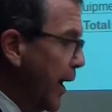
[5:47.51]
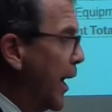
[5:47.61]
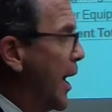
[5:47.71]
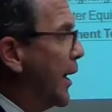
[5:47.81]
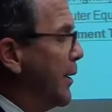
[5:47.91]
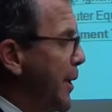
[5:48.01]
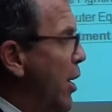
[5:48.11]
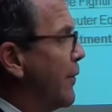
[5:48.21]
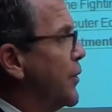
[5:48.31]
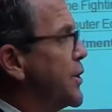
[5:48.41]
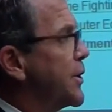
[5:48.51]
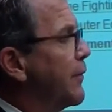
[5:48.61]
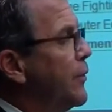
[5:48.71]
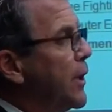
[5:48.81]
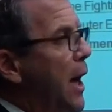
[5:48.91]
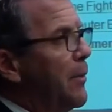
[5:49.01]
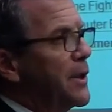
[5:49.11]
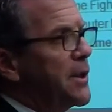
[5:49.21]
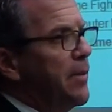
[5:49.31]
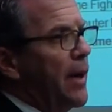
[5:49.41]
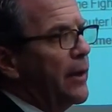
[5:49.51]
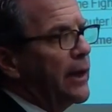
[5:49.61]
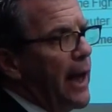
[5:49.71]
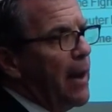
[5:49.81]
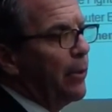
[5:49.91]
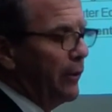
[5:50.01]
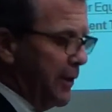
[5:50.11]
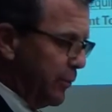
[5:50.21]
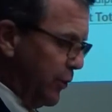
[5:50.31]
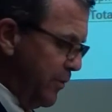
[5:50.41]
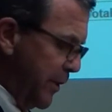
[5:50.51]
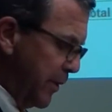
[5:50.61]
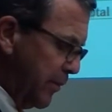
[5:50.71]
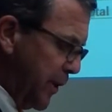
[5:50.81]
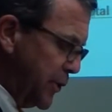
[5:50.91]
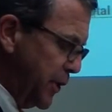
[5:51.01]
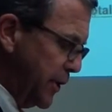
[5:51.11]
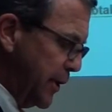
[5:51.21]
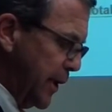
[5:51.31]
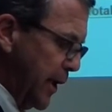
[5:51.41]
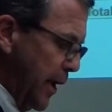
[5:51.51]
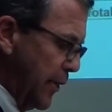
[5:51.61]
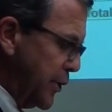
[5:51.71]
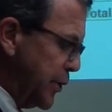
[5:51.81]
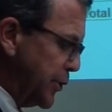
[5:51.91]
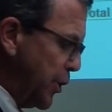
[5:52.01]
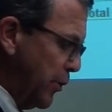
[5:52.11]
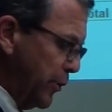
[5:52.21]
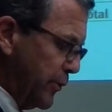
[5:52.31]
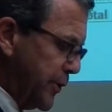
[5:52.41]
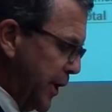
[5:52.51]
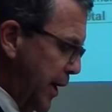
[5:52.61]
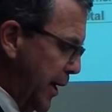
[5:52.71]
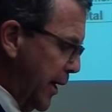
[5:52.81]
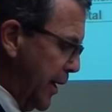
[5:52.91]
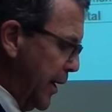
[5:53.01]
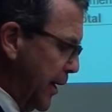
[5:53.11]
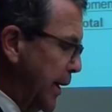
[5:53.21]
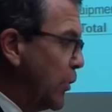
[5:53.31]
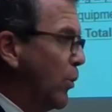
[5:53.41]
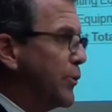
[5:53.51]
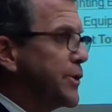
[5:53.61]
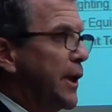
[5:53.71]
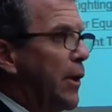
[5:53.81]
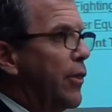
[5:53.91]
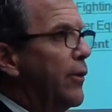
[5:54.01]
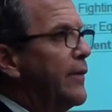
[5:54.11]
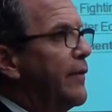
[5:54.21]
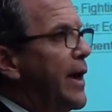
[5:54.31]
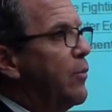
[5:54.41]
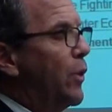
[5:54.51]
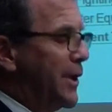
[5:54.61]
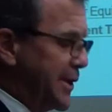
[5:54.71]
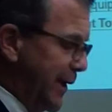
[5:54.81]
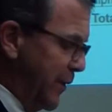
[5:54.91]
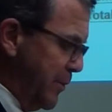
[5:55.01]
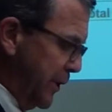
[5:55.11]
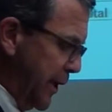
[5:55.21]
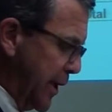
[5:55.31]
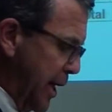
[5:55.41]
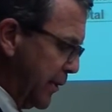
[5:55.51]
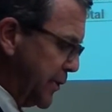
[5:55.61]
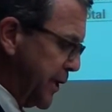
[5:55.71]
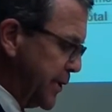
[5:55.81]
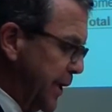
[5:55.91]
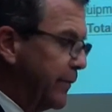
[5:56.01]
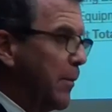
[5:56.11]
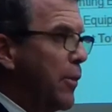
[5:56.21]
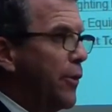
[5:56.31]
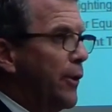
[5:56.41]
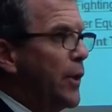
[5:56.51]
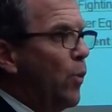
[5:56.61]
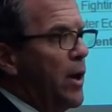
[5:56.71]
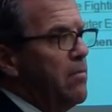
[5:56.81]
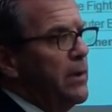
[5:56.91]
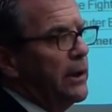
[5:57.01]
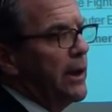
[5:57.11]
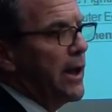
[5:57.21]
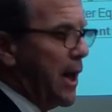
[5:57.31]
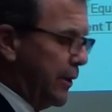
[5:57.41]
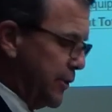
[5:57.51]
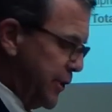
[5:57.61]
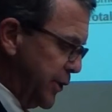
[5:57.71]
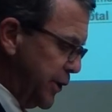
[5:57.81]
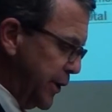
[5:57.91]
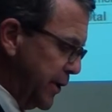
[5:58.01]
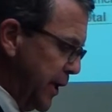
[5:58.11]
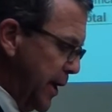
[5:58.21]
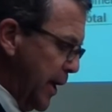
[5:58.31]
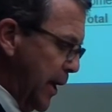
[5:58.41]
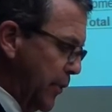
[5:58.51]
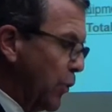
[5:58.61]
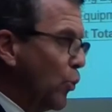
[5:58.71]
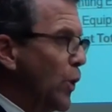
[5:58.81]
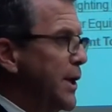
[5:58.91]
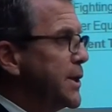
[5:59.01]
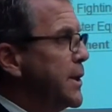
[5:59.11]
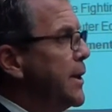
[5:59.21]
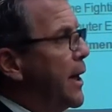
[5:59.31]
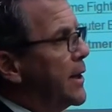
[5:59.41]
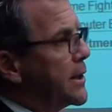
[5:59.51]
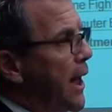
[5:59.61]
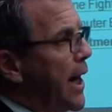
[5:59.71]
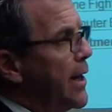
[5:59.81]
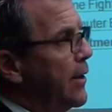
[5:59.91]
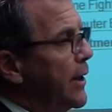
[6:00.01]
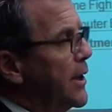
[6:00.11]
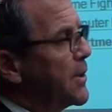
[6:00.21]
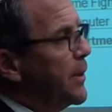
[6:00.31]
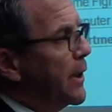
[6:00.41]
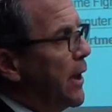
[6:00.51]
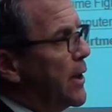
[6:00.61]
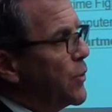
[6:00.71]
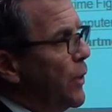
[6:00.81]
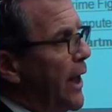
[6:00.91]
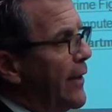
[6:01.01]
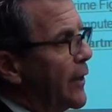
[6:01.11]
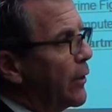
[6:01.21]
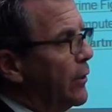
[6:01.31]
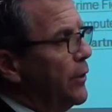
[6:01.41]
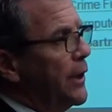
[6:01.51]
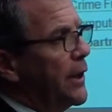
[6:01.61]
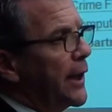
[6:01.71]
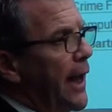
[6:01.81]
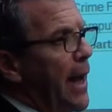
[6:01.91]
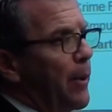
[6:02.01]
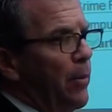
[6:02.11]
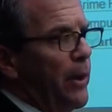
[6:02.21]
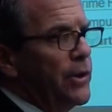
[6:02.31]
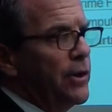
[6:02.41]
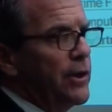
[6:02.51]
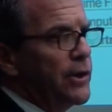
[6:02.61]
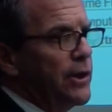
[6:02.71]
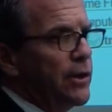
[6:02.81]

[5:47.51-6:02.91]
Let me offer just a few comments about the capital improvement budget. This year totals equals $35.7 million. That's up from $31 million this year. The reason that it's higher is because we have included in the capital budget this